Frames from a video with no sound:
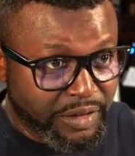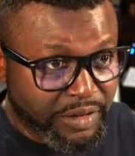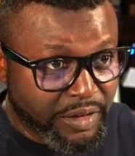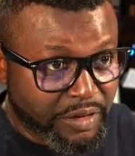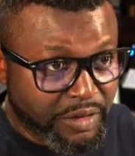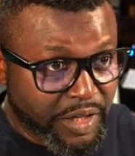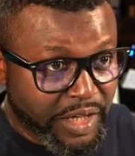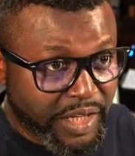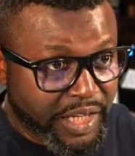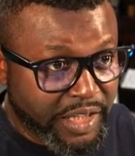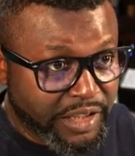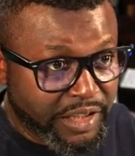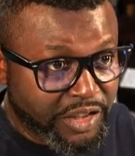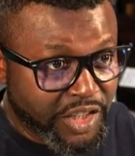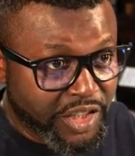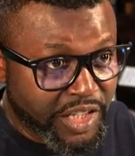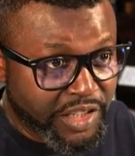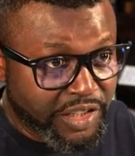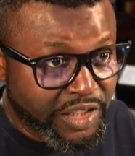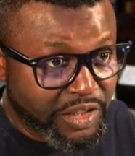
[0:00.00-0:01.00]
So I can
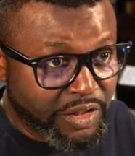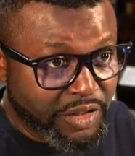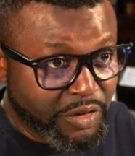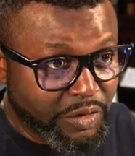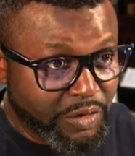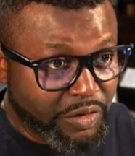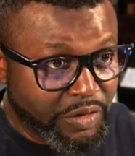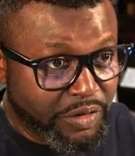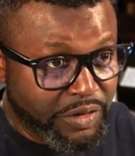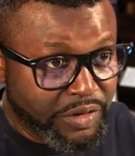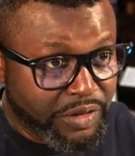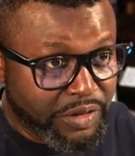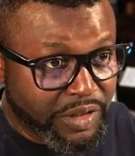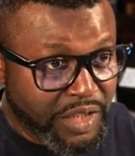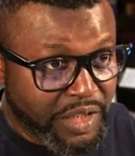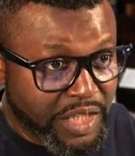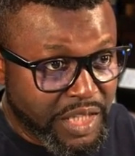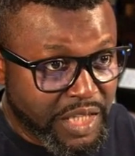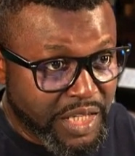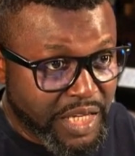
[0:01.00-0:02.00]
change it to
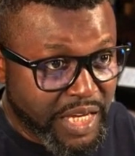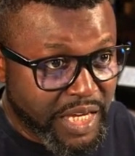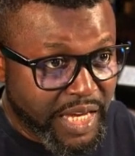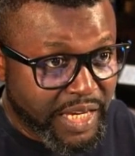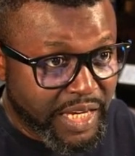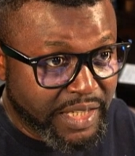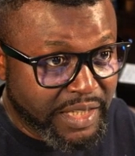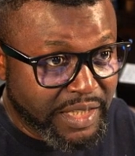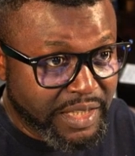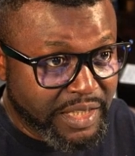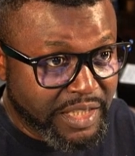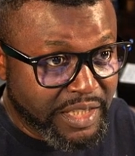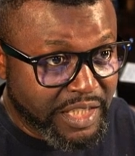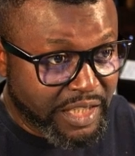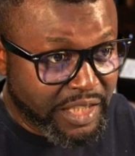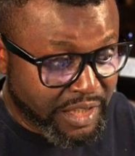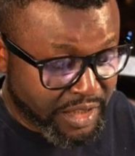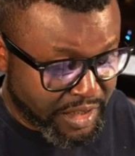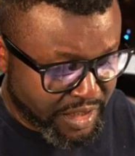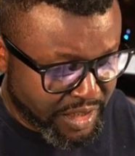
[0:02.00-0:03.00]

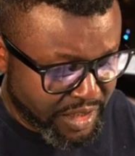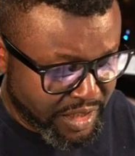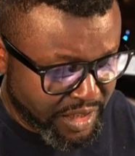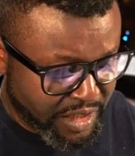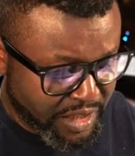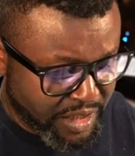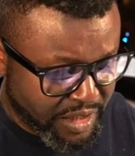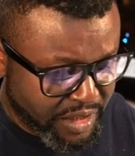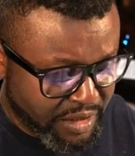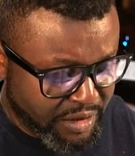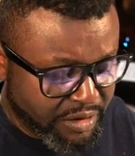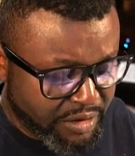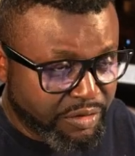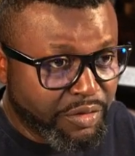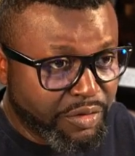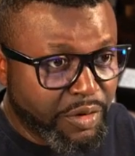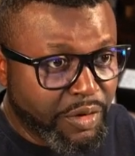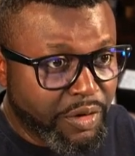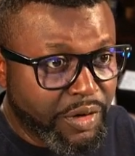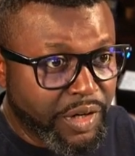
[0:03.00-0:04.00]

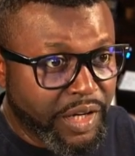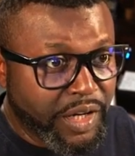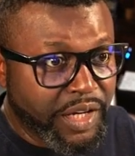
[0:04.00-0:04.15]
ext4